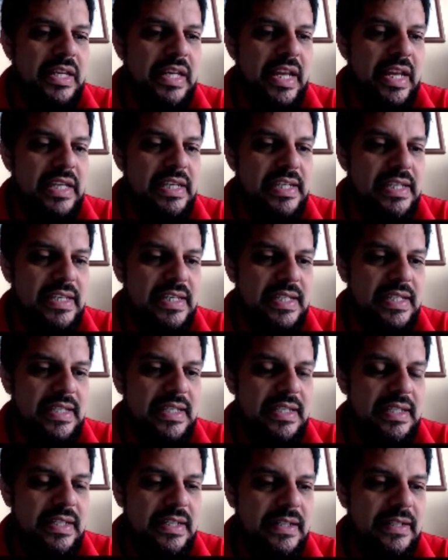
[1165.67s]
We have
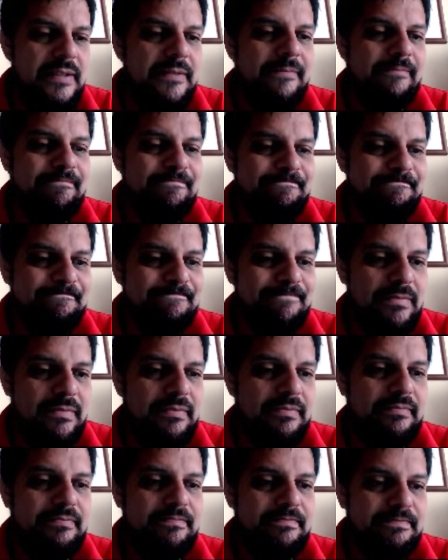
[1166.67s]
aces. Yeah,
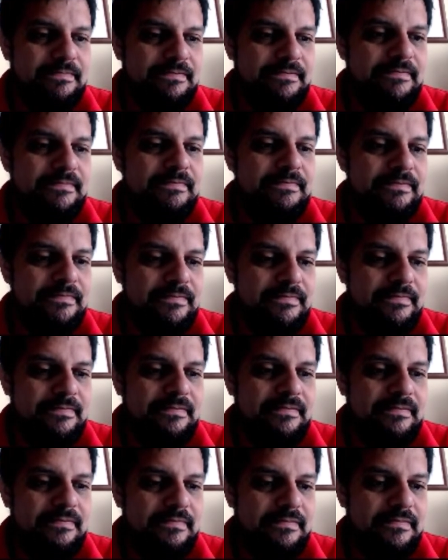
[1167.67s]
we're all aces.
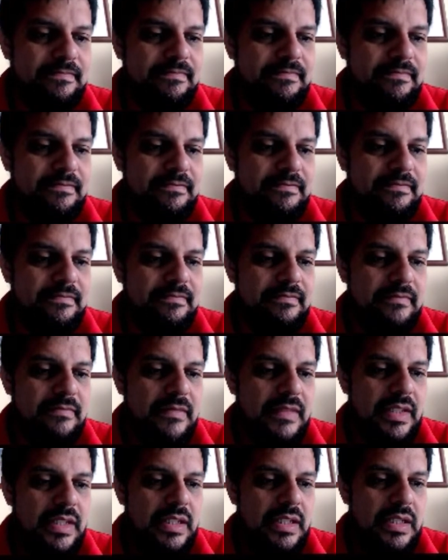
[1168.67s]
You're right.
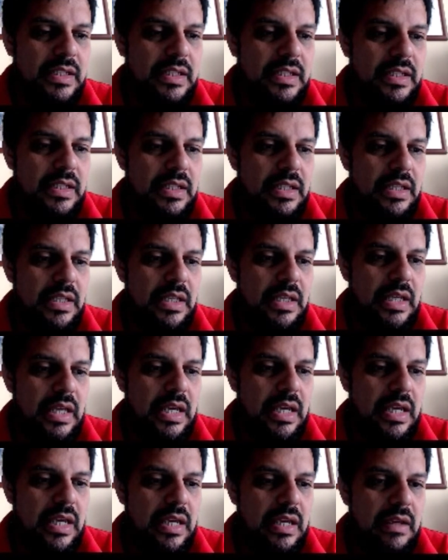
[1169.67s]
It looks as
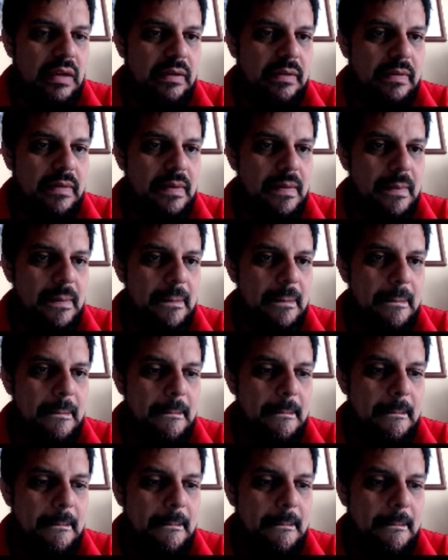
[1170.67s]
though we should be playing in a
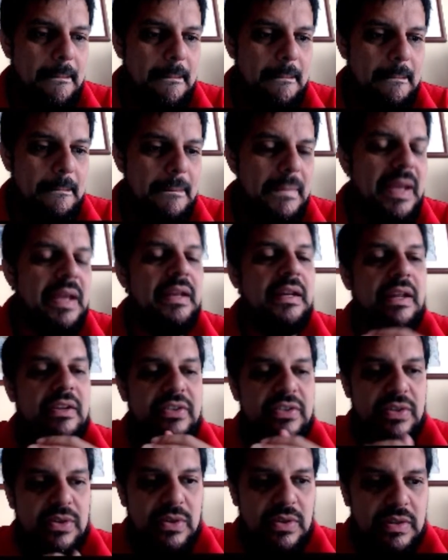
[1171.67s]
suit. In a
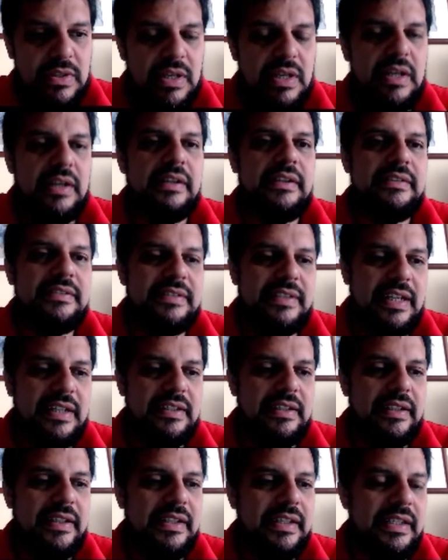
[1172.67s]
suit,
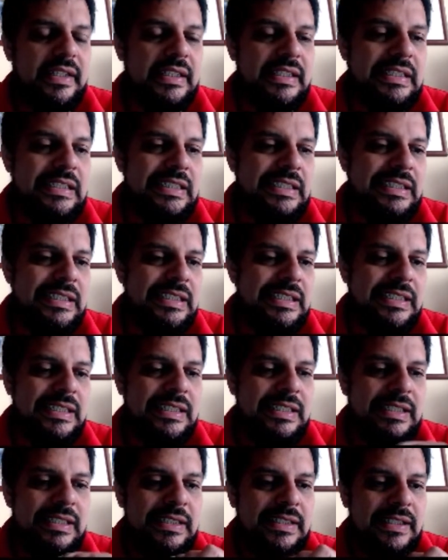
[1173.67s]
exactly. And
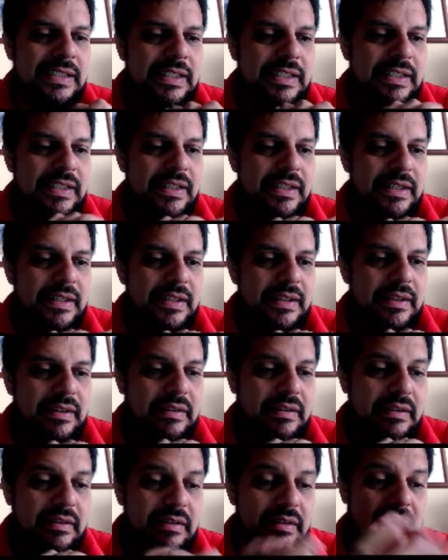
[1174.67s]

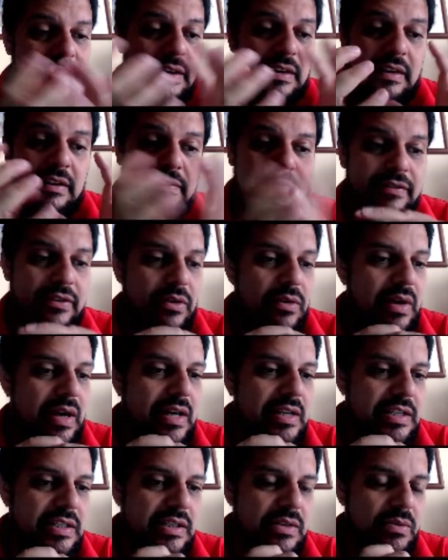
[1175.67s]
if you
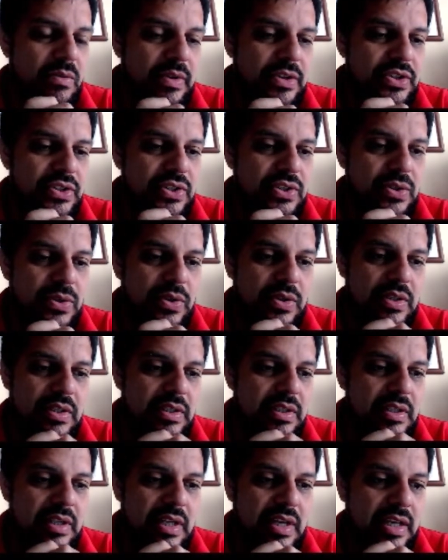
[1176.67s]
ask which suit,
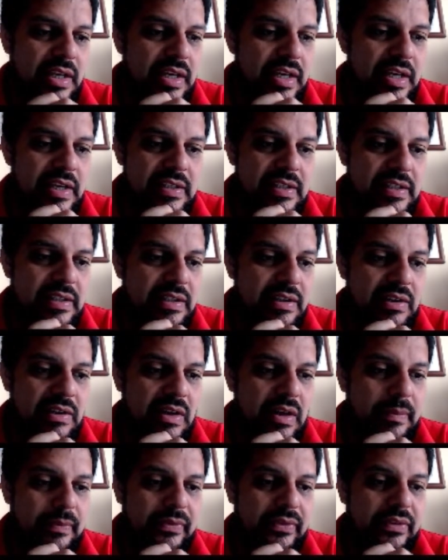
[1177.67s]
then I guess
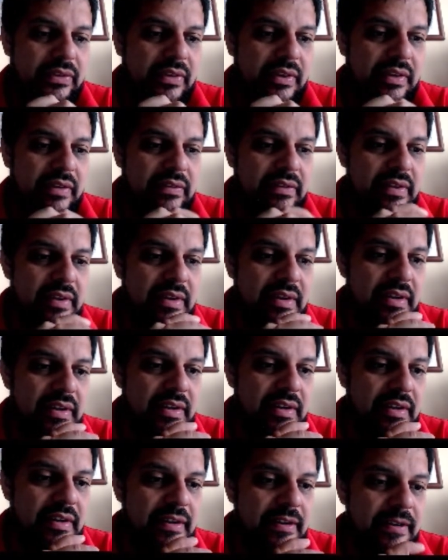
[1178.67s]
clubs is
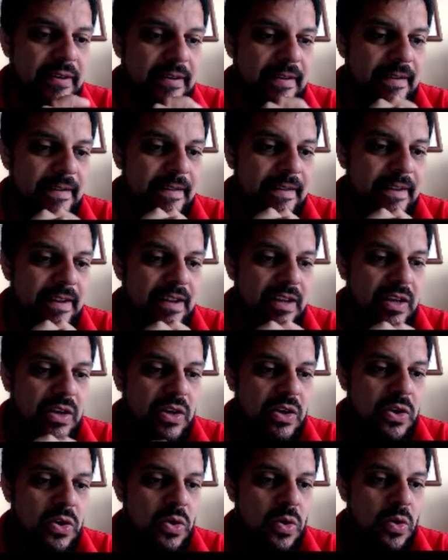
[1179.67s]
the
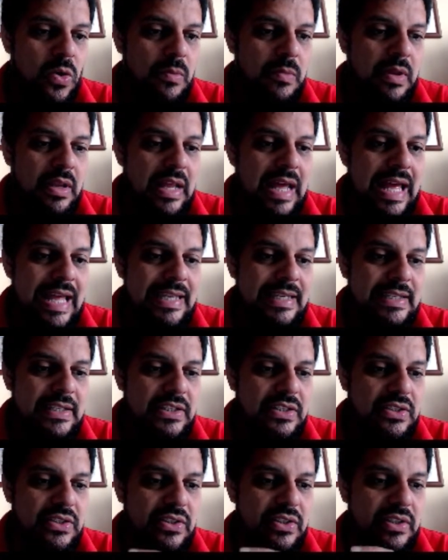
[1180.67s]
normal answer.